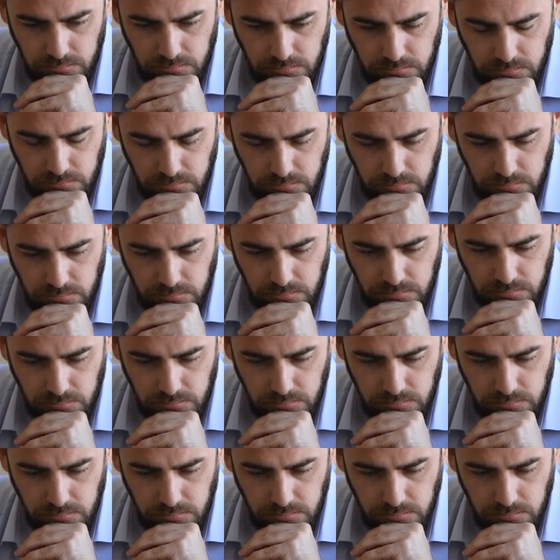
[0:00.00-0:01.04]

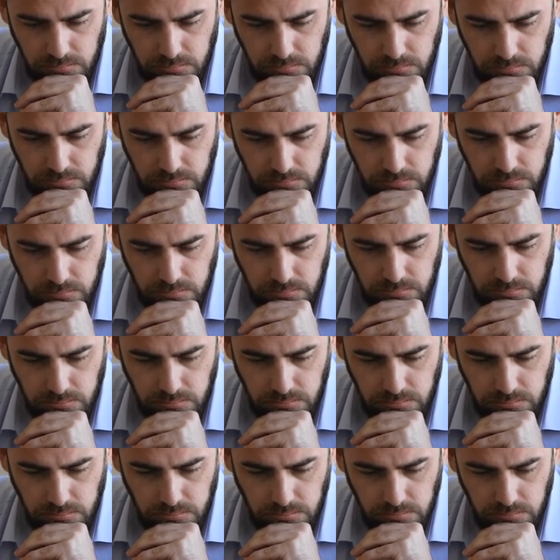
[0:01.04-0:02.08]

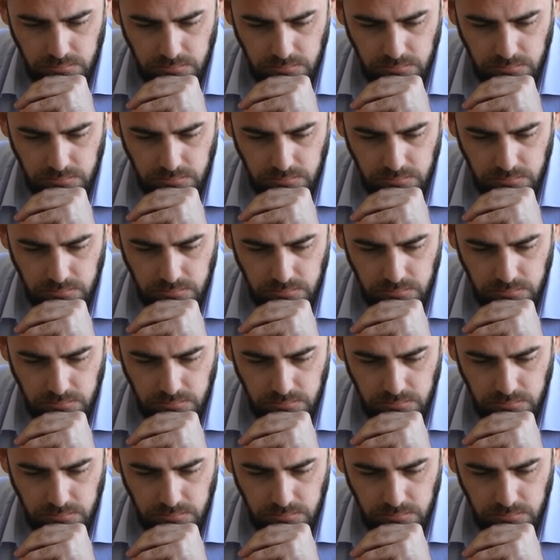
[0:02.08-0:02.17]
(no one is talking)